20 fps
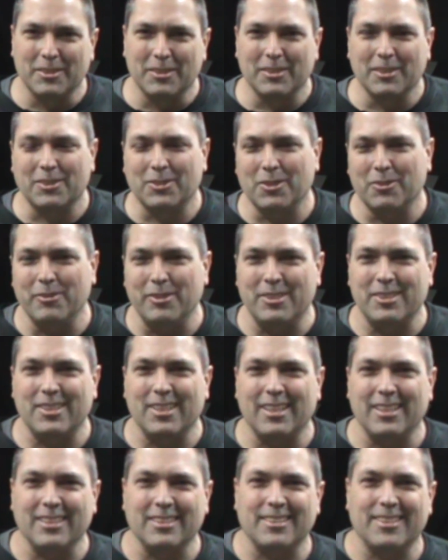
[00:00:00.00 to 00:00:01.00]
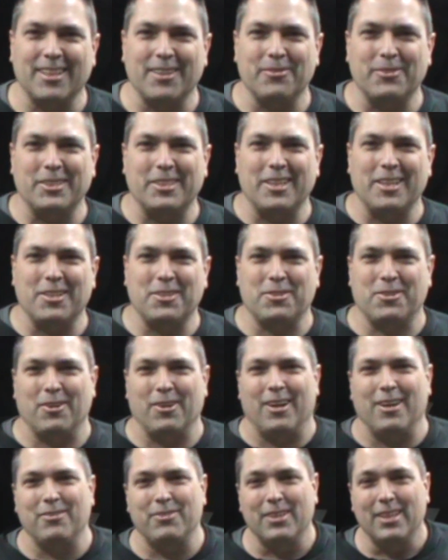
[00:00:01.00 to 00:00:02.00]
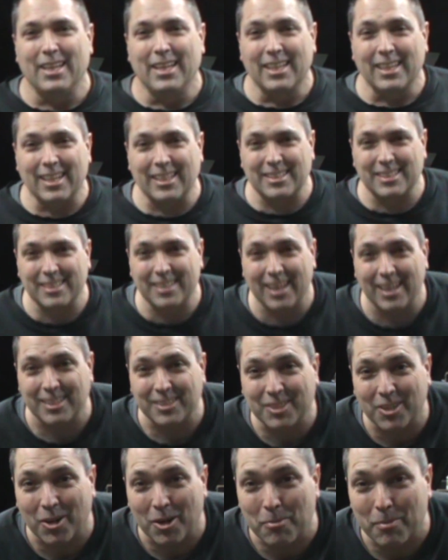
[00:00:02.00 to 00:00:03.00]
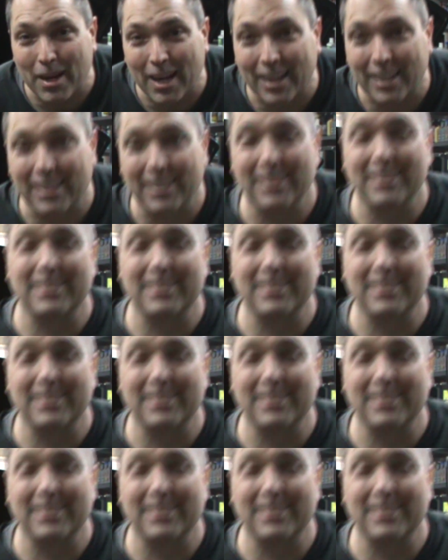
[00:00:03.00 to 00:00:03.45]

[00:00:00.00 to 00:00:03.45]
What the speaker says: Let's go reset it. Let's take a test drive. Get this guy's car back.